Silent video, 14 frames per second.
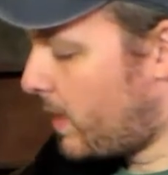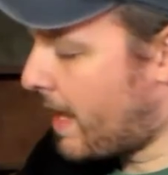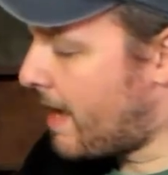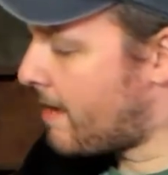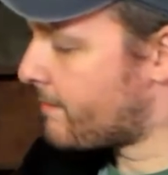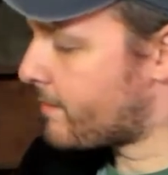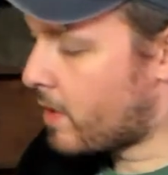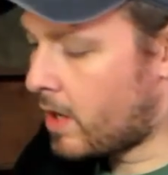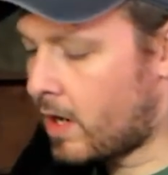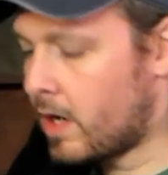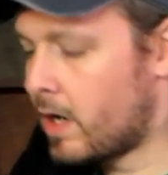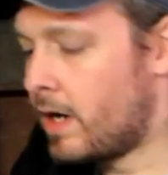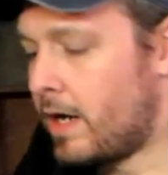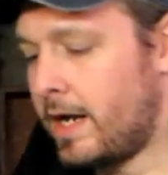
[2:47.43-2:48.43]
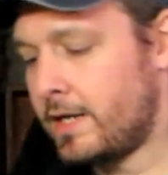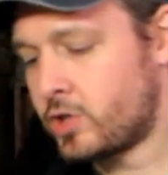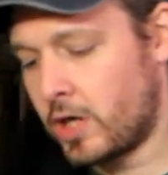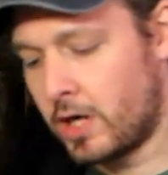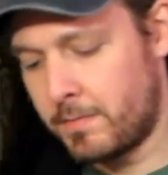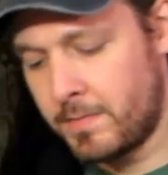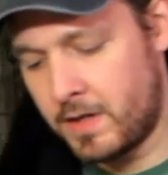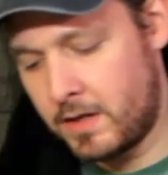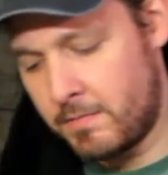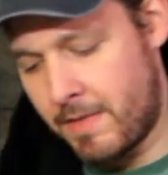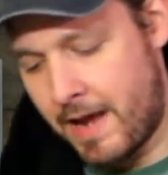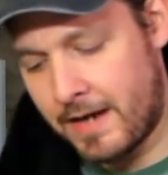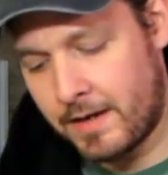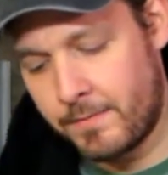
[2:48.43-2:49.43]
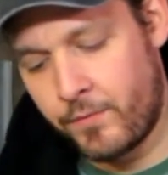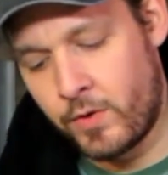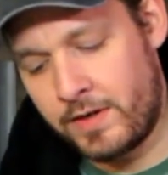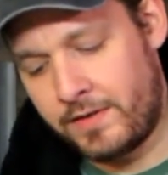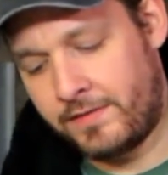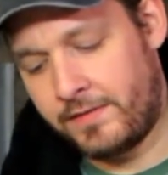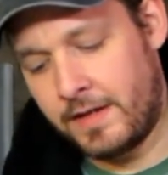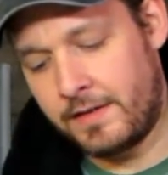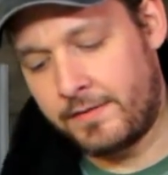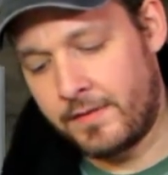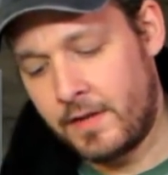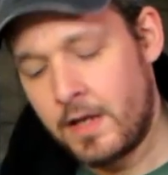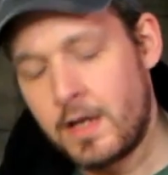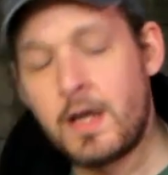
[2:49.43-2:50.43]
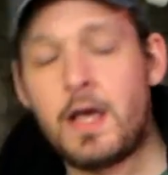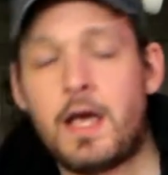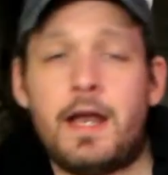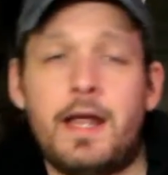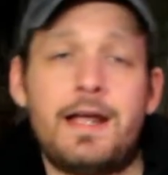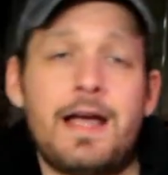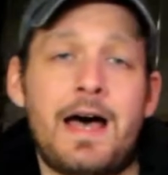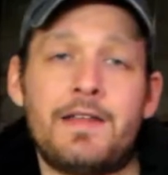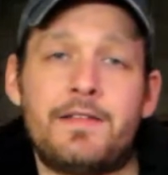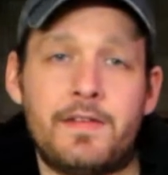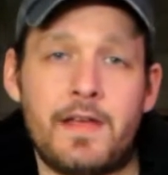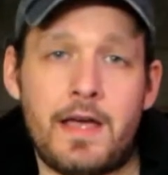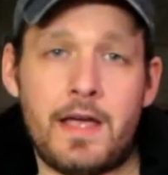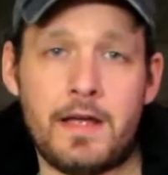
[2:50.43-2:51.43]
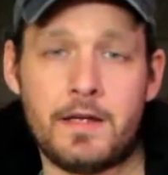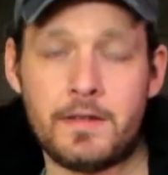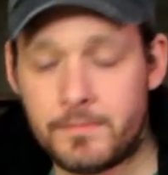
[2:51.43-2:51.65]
have our H. Upmann Magnum 46, and I gotta say,